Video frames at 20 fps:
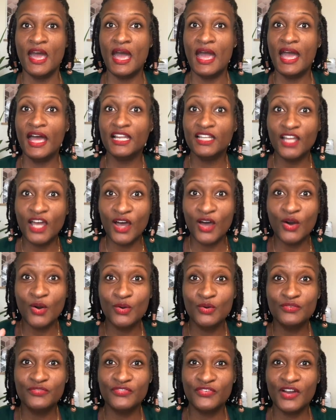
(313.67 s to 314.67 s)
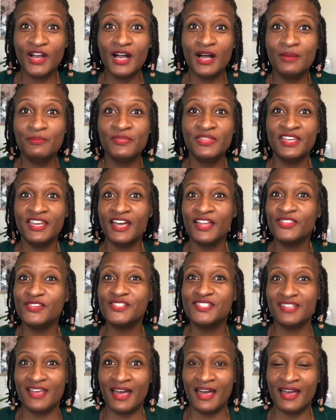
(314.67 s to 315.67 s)
Hello from the other
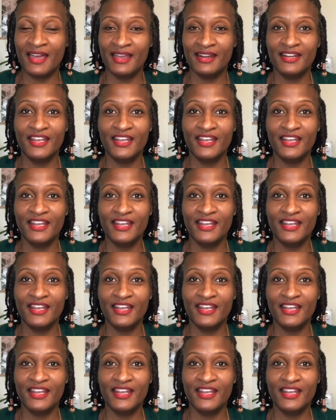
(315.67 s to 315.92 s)
side.